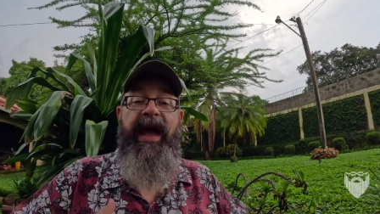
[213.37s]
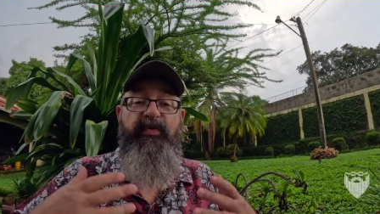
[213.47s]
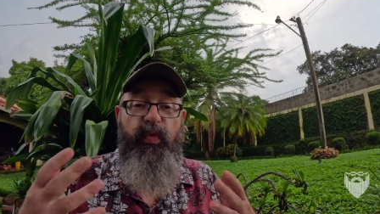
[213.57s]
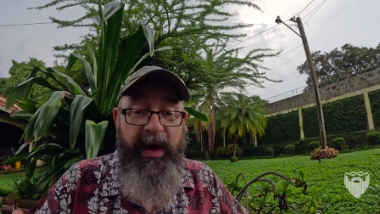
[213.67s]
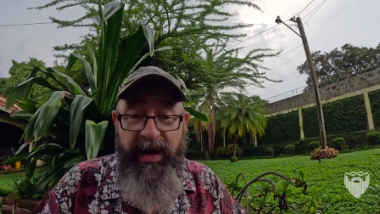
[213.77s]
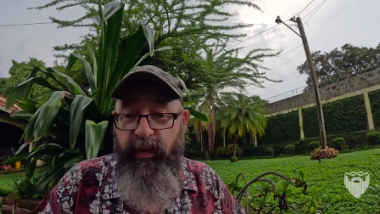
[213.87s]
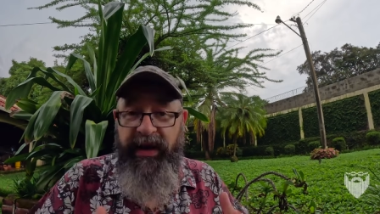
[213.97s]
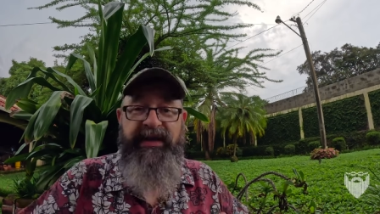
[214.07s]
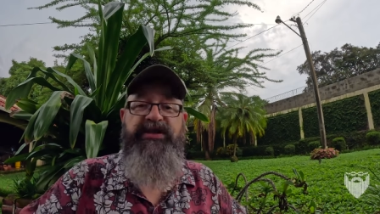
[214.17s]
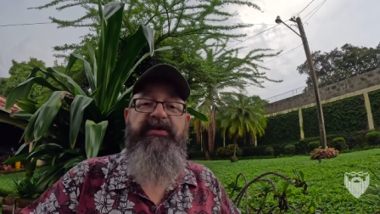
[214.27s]
and we
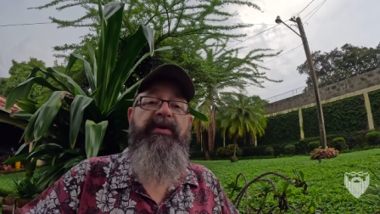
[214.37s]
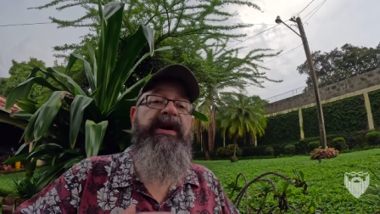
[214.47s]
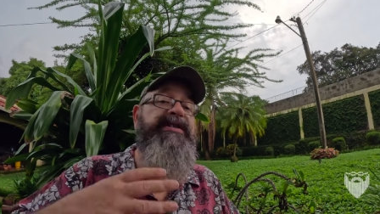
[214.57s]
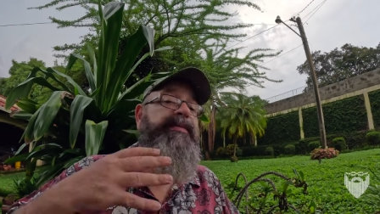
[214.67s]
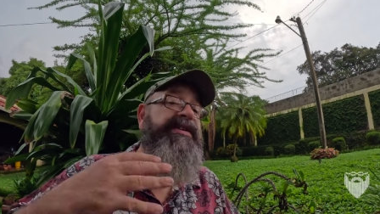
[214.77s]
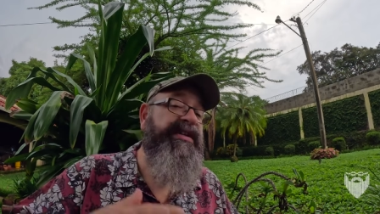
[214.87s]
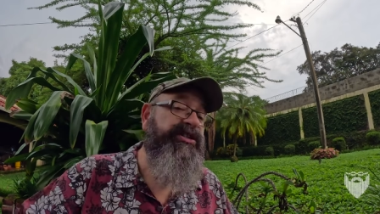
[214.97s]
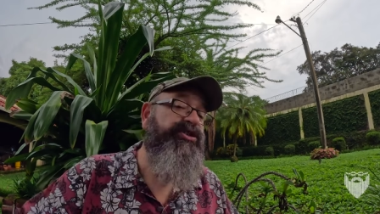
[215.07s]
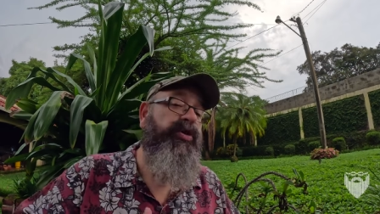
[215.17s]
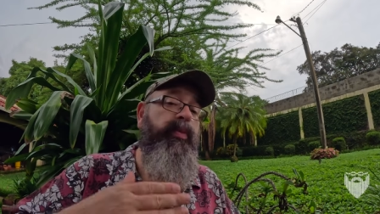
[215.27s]
went into some
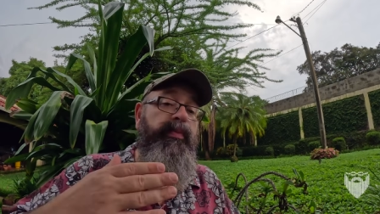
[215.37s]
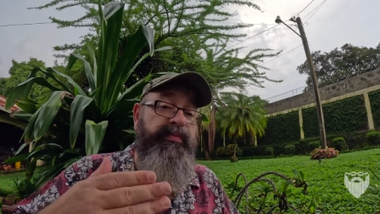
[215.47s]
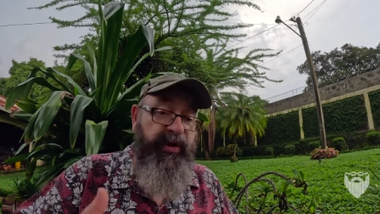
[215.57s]
additional.